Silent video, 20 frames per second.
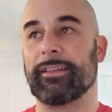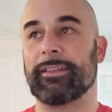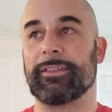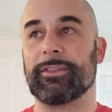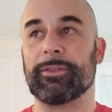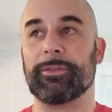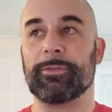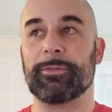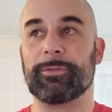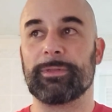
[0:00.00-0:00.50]

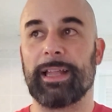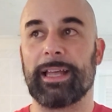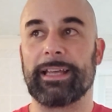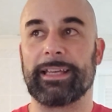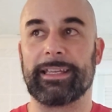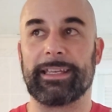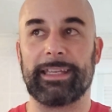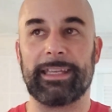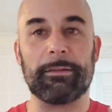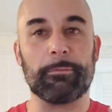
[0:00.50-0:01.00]
do like
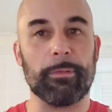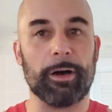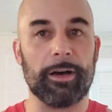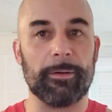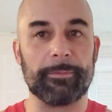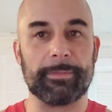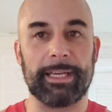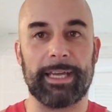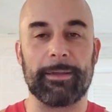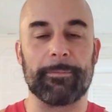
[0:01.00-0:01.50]
an
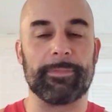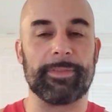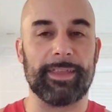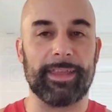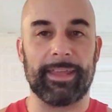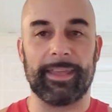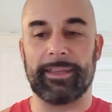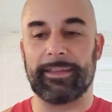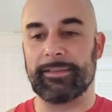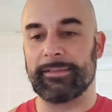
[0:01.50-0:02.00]
EMOM type
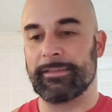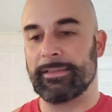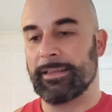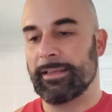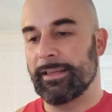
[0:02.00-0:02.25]
thing,